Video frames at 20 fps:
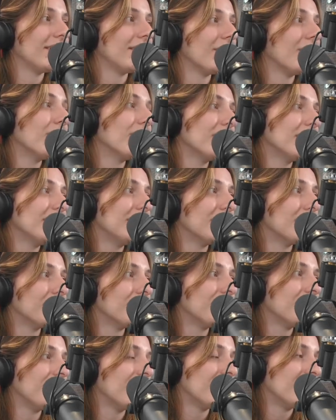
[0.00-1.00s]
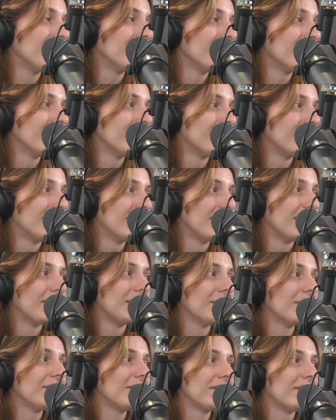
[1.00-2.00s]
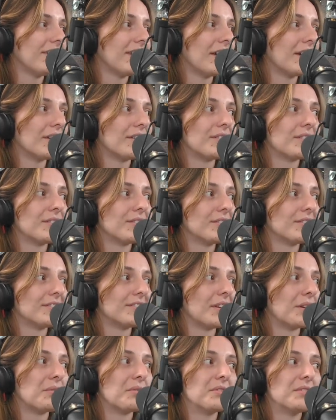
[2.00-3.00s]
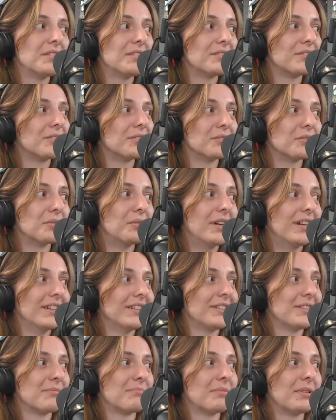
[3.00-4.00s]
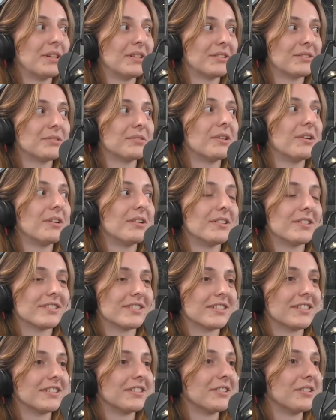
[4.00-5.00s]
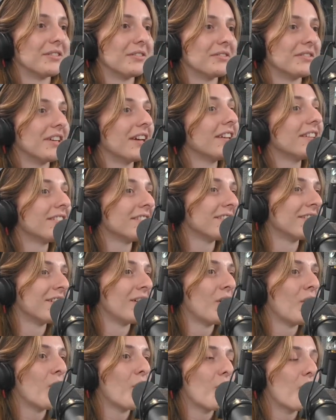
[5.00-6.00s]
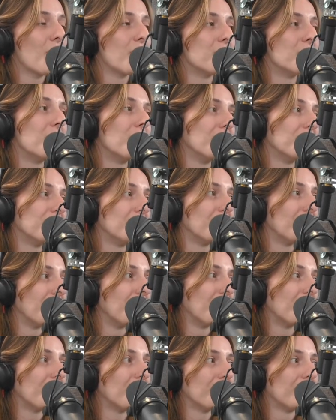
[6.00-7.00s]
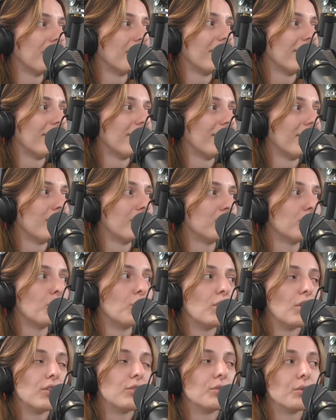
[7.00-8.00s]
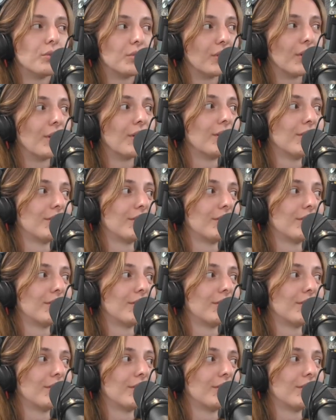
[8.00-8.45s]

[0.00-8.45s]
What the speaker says: only thing here. Like Taiwanese don't really speak to us and all of that. But that's okay.